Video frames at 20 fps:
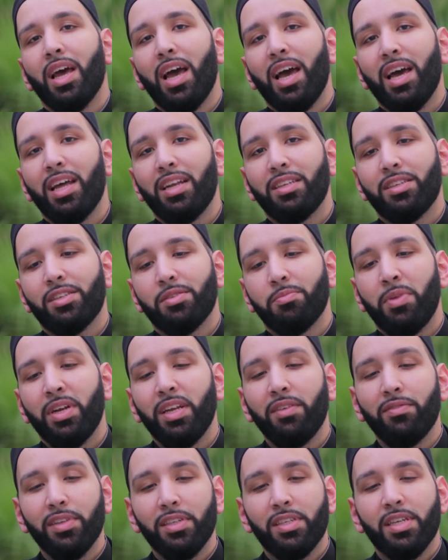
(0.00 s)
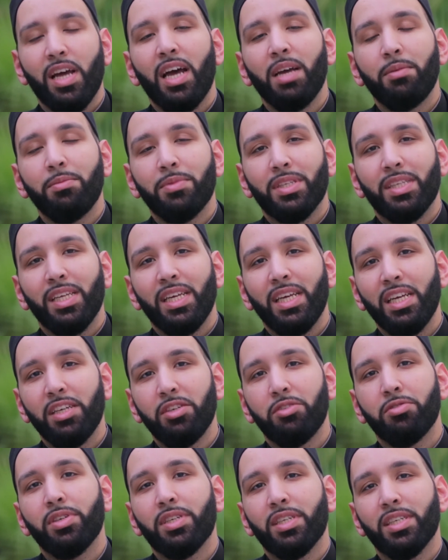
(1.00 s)
And many of the times the
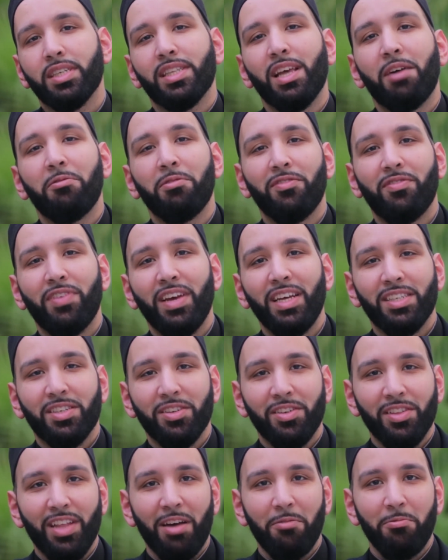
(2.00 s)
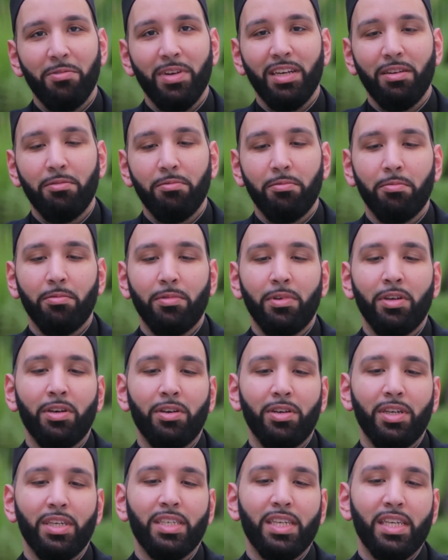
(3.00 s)
hindrances that we face are that we, you
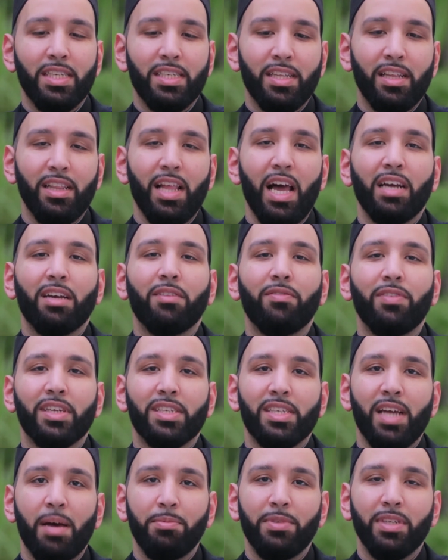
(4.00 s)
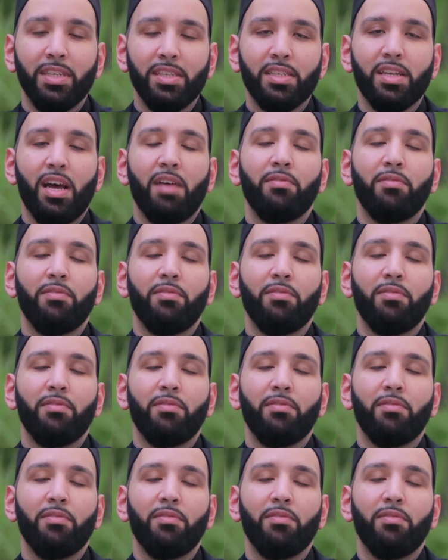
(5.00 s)
know, is, is the lack of acceptance.